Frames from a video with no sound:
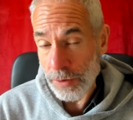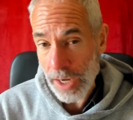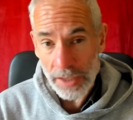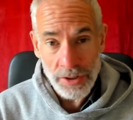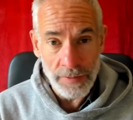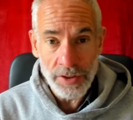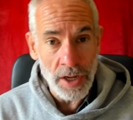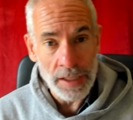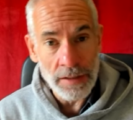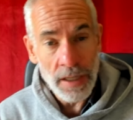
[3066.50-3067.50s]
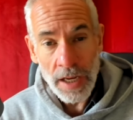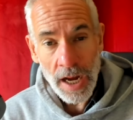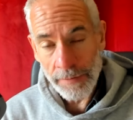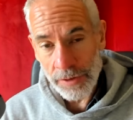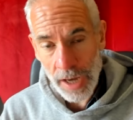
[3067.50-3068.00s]
your gut, so I've started.
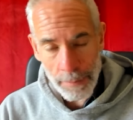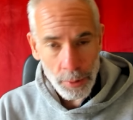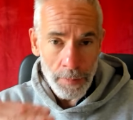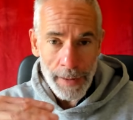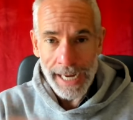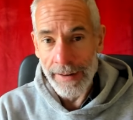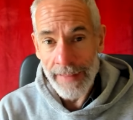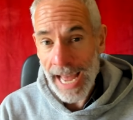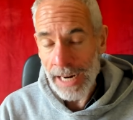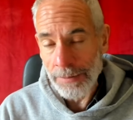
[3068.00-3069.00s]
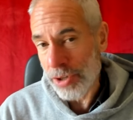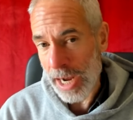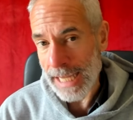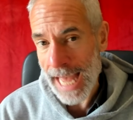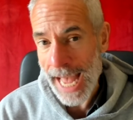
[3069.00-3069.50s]
I've, I bought a packet of that and I'm
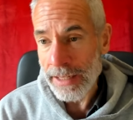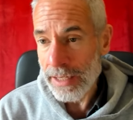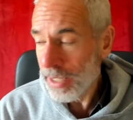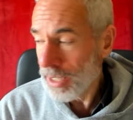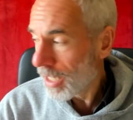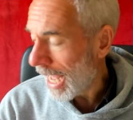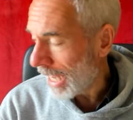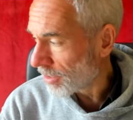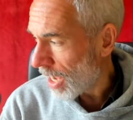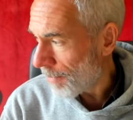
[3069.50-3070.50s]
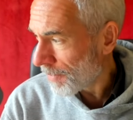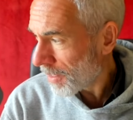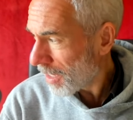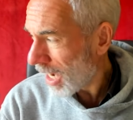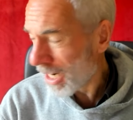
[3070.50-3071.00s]
trying that. And um,
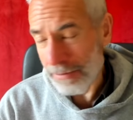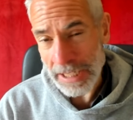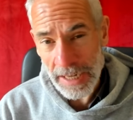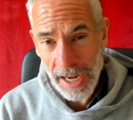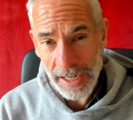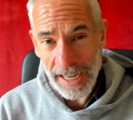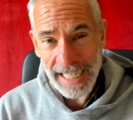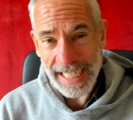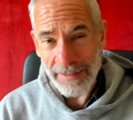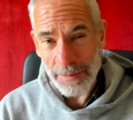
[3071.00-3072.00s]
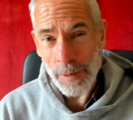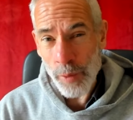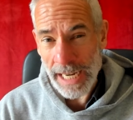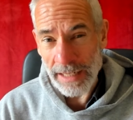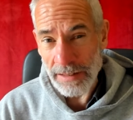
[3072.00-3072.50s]
I don't really know. It gives me
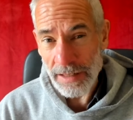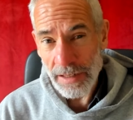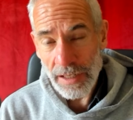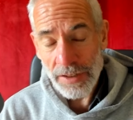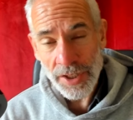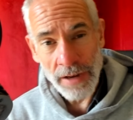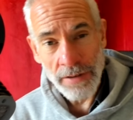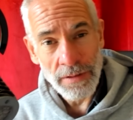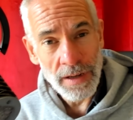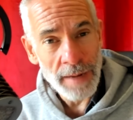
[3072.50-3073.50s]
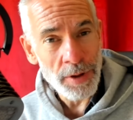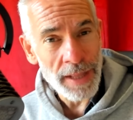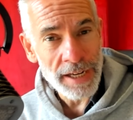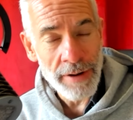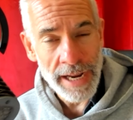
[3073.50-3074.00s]
wind, so I'm not
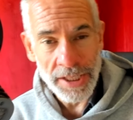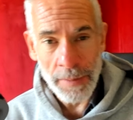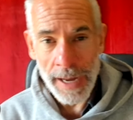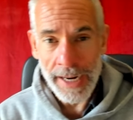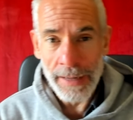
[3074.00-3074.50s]
that crazy about